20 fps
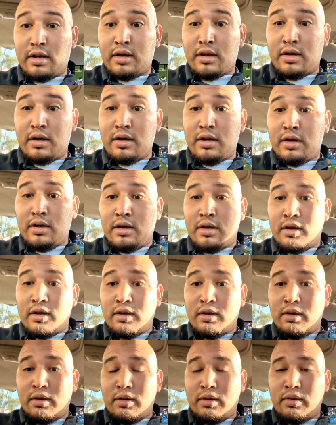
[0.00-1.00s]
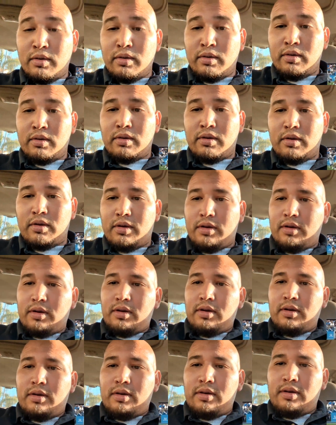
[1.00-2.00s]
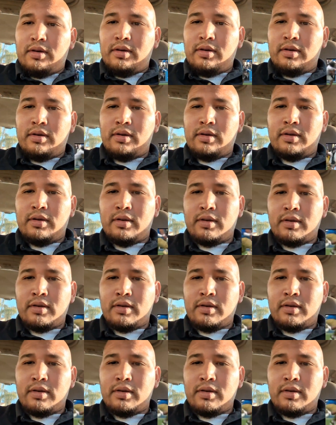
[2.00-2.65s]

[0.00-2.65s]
(silence)